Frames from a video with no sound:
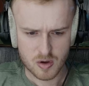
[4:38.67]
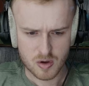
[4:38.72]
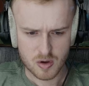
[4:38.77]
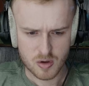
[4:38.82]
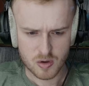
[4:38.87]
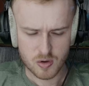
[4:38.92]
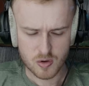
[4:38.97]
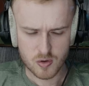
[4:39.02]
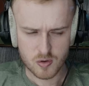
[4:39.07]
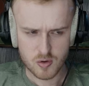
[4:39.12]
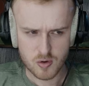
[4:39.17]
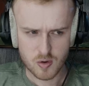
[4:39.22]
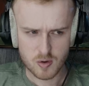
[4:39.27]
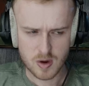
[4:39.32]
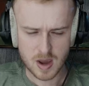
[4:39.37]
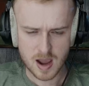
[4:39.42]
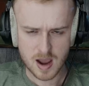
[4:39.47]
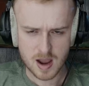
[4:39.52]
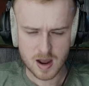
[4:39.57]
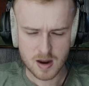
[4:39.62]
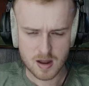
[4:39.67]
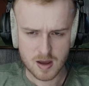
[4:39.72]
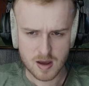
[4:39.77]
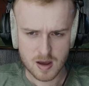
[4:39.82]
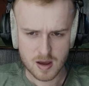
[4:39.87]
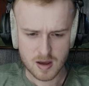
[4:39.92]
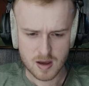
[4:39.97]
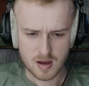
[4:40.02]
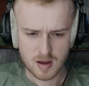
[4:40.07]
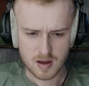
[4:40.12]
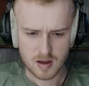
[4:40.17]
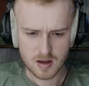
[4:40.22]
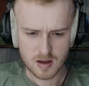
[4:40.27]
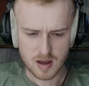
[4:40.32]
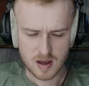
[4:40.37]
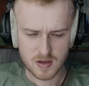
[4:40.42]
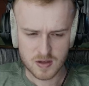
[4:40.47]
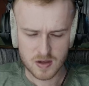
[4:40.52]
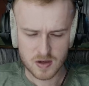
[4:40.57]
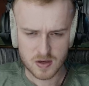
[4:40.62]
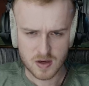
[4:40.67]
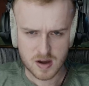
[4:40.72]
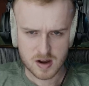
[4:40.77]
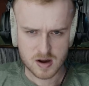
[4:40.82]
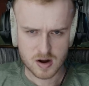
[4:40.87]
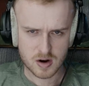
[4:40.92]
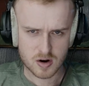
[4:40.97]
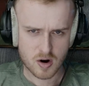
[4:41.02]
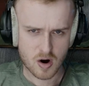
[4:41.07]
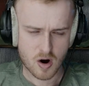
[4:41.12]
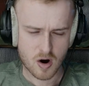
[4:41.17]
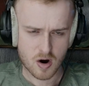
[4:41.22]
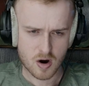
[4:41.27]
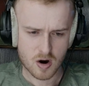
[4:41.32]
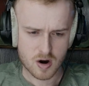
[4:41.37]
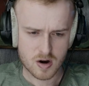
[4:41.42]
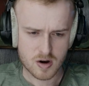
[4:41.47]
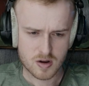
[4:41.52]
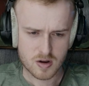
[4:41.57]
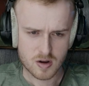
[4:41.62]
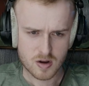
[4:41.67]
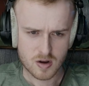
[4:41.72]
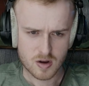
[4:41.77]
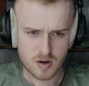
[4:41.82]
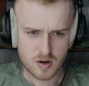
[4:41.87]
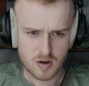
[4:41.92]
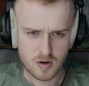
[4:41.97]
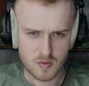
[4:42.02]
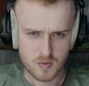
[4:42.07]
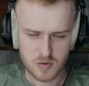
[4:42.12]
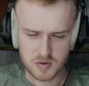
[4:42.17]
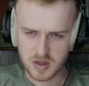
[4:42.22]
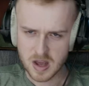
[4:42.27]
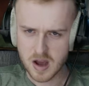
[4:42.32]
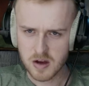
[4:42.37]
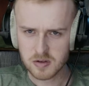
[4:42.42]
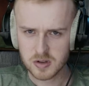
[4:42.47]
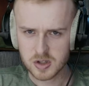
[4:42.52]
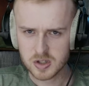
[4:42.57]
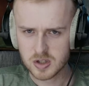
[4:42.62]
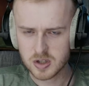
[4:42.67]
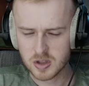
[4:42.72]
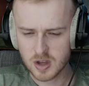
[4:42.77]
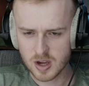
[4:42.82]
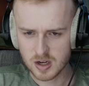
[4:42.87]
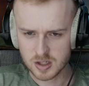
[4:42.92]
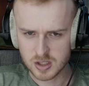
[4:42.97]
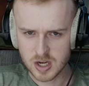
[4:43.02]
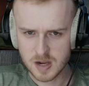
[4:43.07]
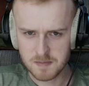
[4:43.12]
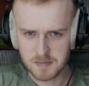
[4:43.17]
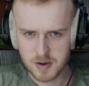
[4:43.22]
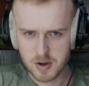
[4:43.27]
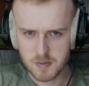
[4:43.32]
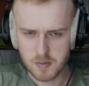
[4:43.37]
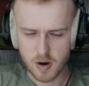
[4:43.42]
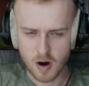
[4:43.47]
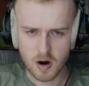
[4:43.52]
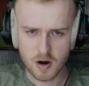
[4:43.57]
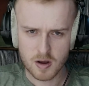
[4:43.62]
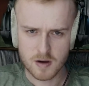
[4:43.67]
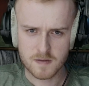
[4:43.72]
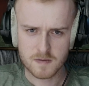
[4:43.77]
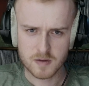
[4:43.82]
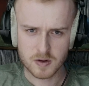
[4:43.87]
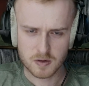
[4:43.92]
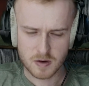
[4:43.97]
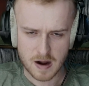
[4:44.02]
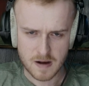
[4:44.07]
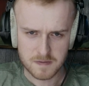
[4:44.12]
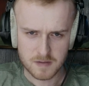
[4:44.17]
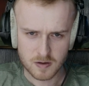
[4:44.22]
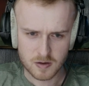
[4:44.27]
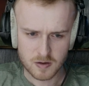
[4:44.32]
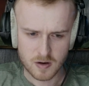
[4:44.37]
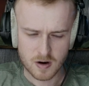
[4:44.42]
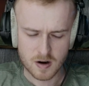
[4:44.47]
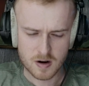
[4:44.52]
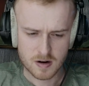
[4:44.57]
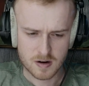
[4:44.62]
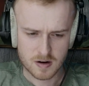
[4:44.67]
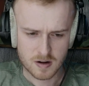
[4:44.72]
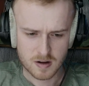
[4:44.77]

So you can't... Is this like a card without the like GPU part of the graphics card?